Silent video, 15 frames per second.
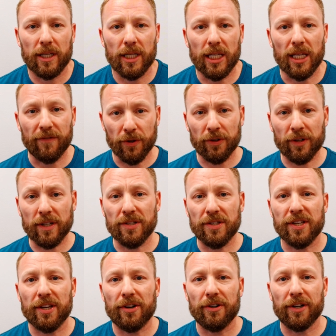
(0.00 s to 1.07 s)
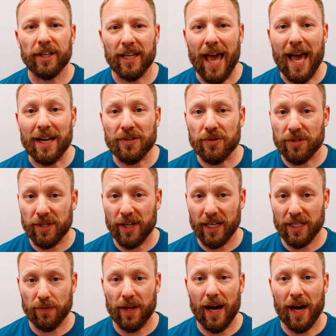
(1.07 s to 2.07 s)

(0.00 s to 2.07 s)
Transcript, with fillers: If you're considering exercise with